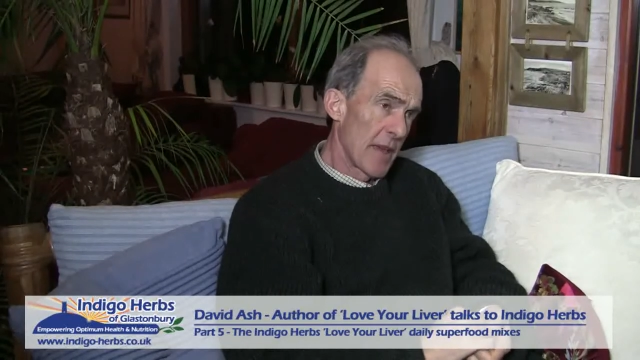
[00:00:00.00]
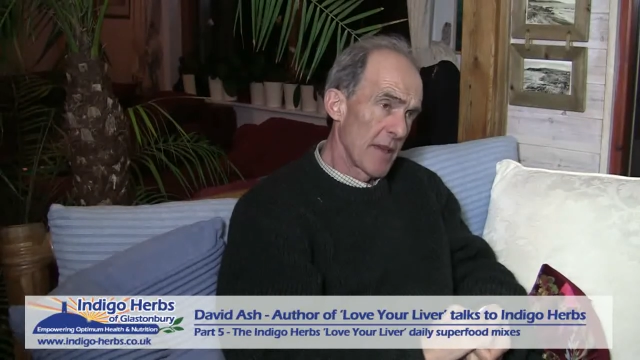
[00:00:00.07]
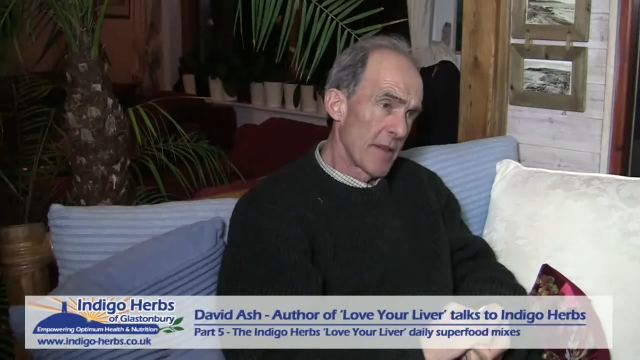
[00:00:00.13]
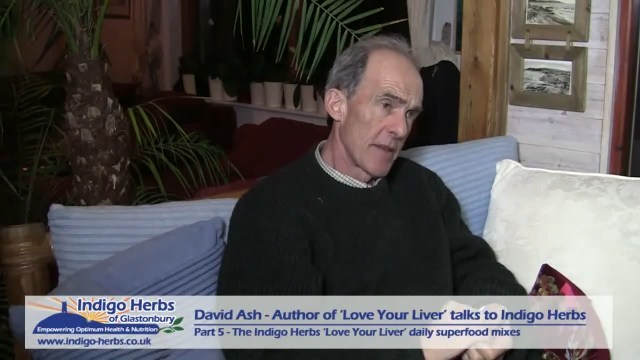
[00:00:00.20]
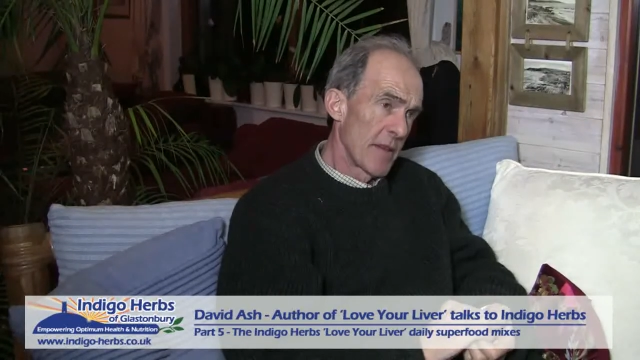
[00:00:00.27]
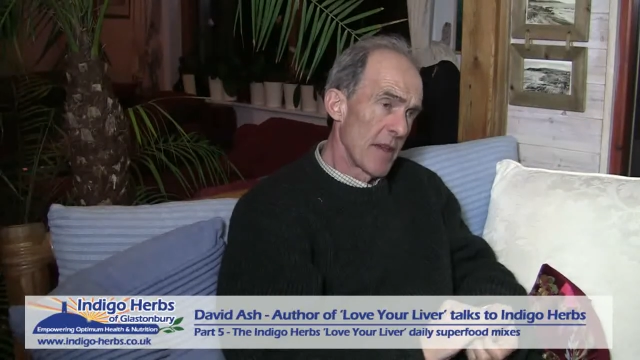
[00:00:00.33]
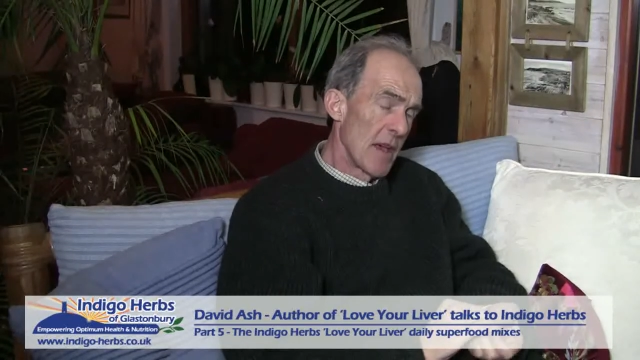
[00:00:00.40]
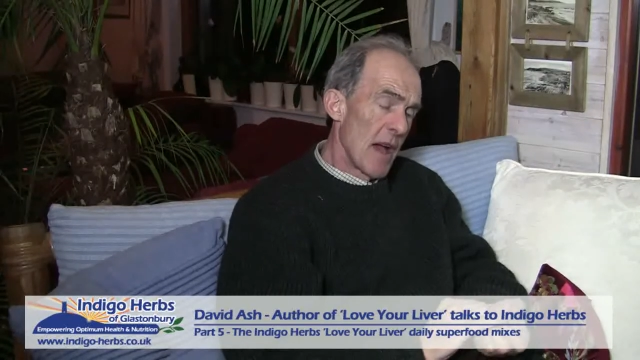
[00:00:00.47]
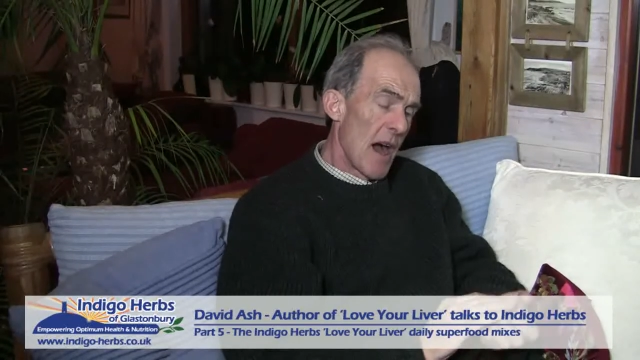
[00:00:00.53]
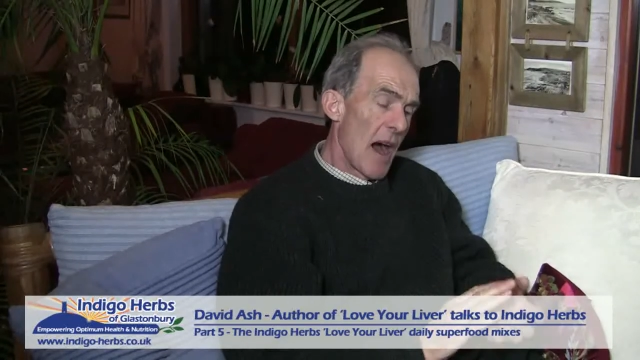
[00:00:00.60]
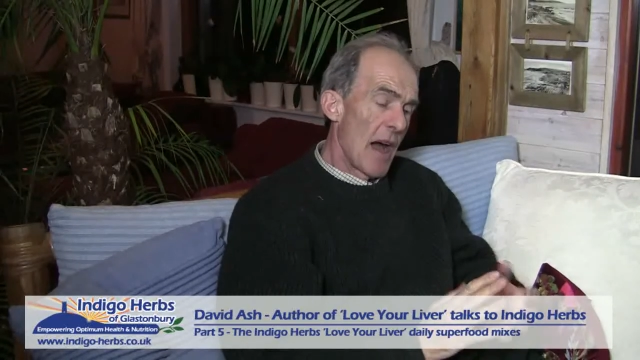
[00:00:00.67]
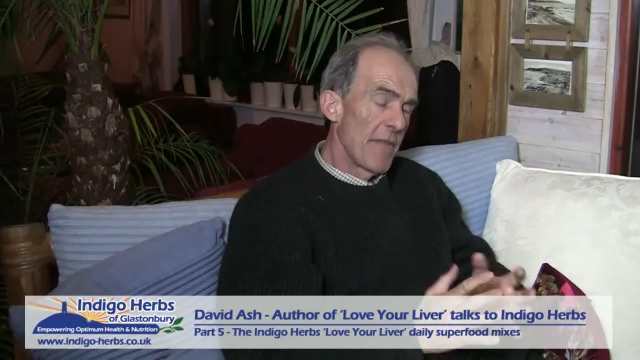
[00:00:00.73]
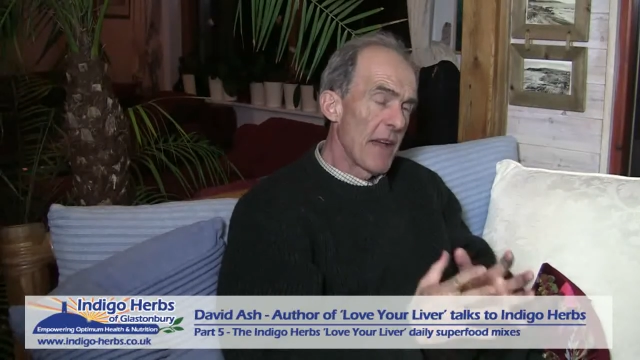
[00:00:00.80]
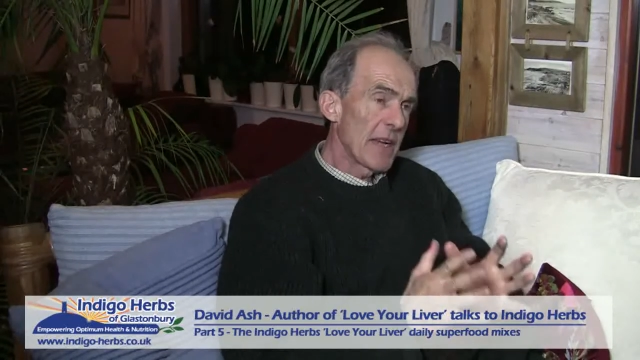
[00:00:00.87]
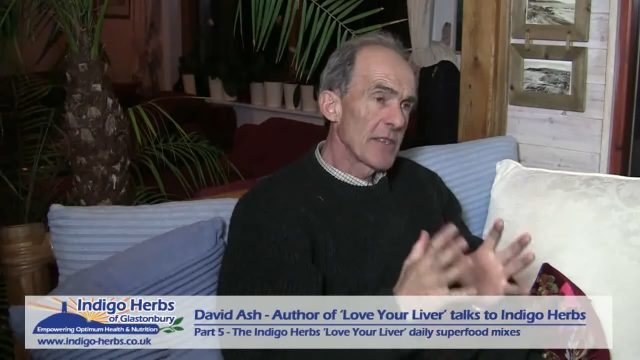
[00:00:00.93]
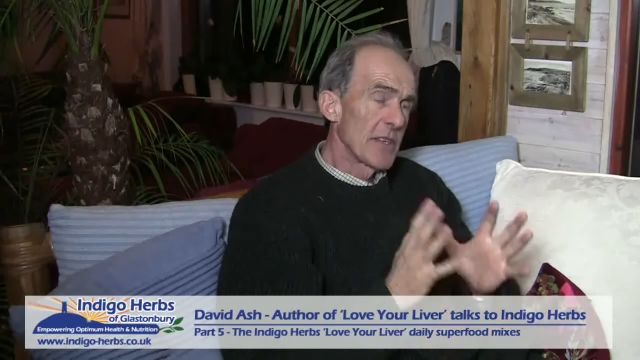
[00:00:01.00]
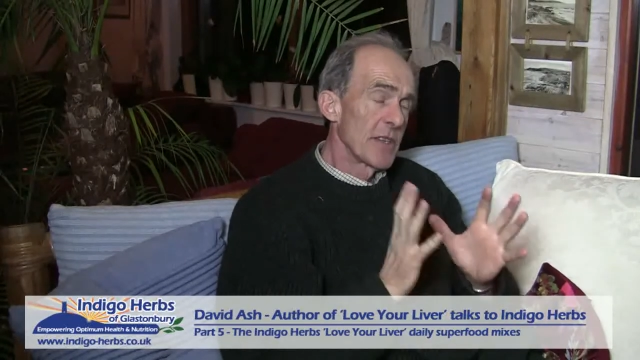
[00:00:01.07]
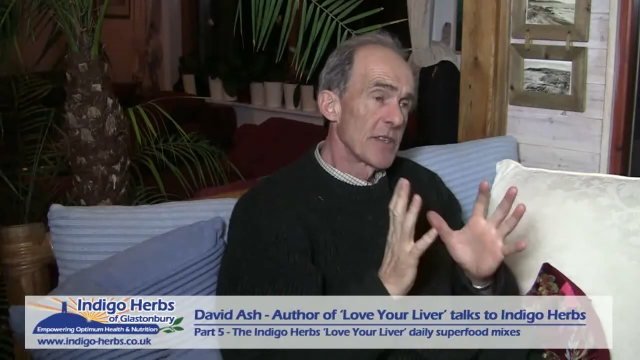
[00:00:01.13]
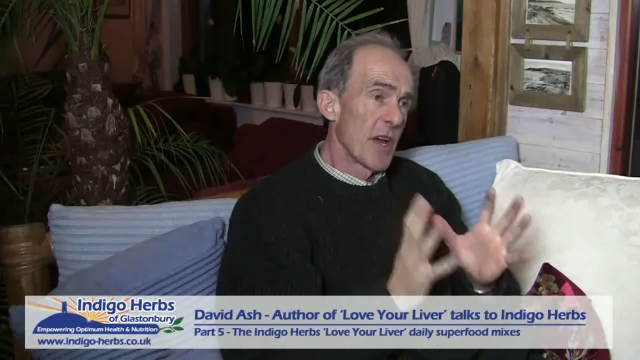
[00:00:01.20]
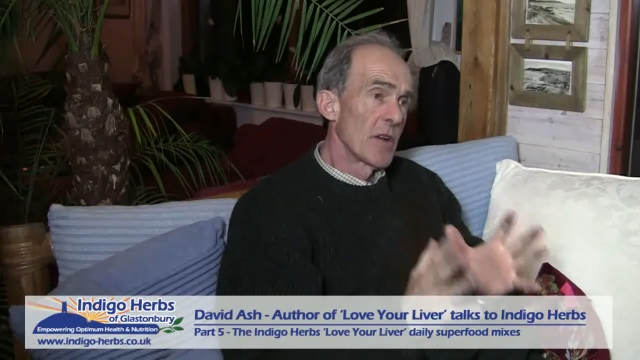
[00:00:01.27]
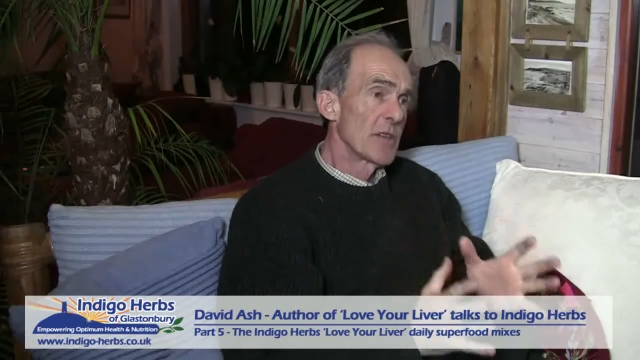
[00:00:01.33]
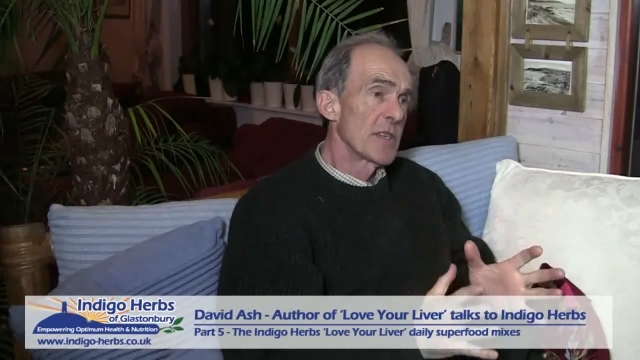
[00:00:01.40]
Mm-hmm. I've
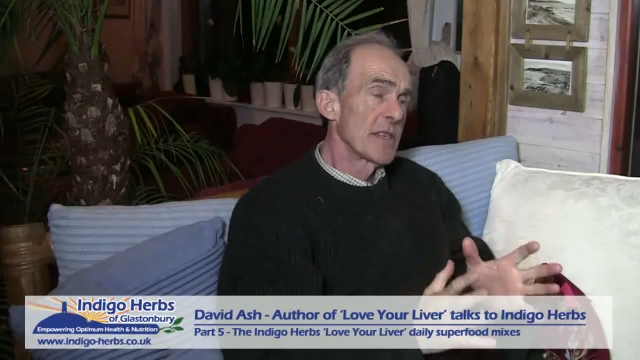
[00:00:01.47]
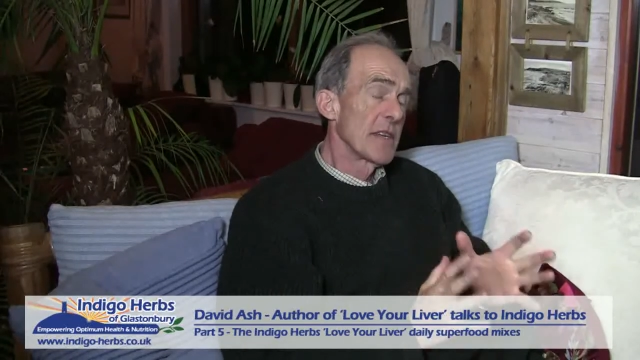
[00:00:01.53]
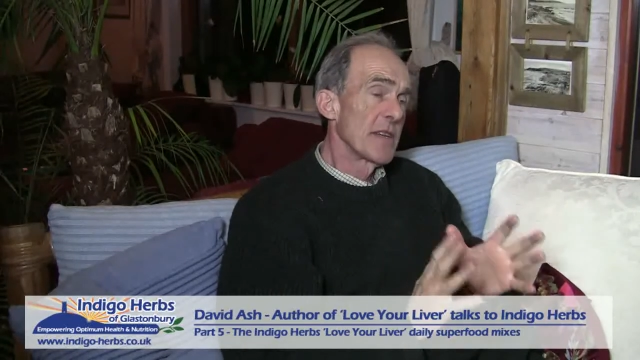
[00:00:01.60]
actually dosed